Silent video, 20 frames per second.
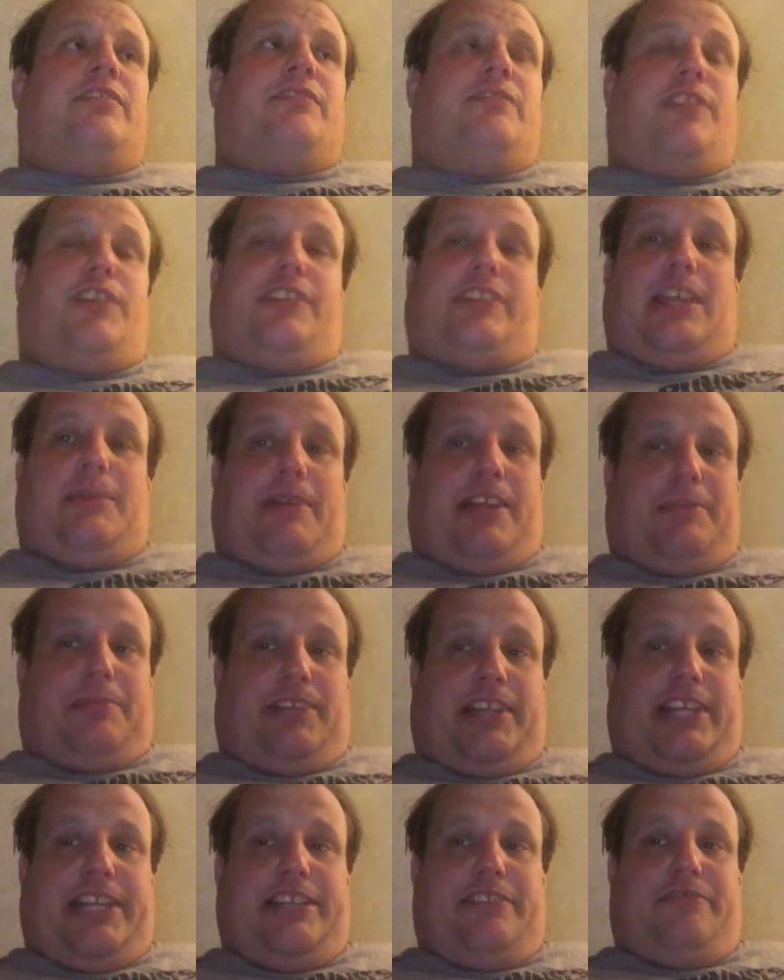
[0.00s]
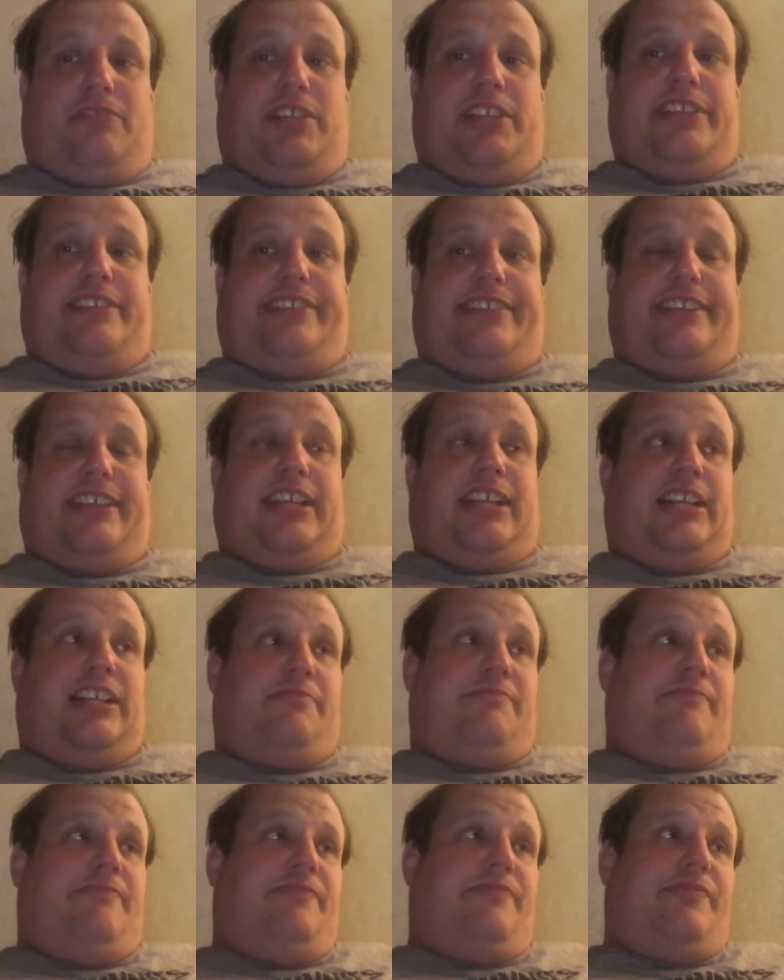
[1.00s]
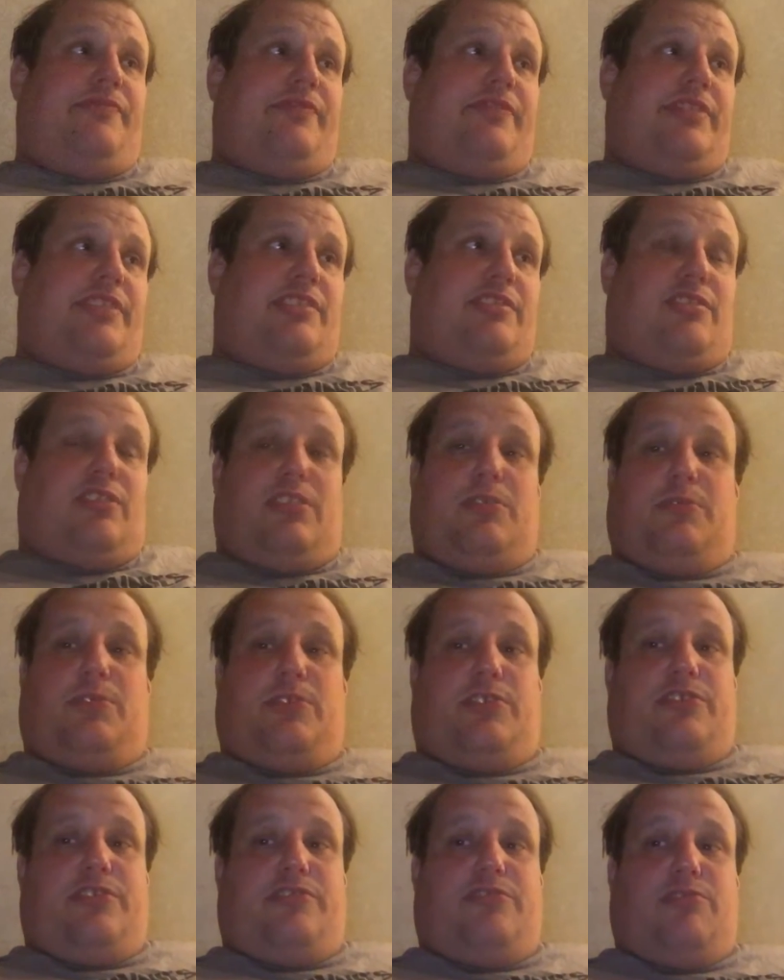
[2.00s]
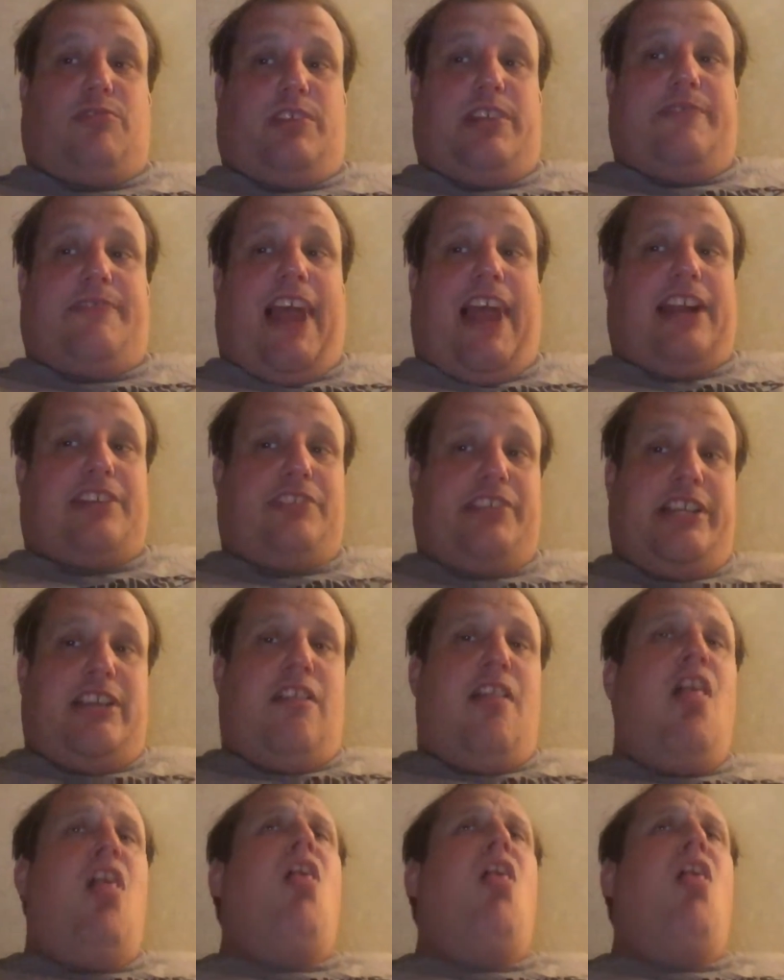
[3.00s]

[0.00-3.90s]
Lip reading: First game I played was Star Wars Droid Factory,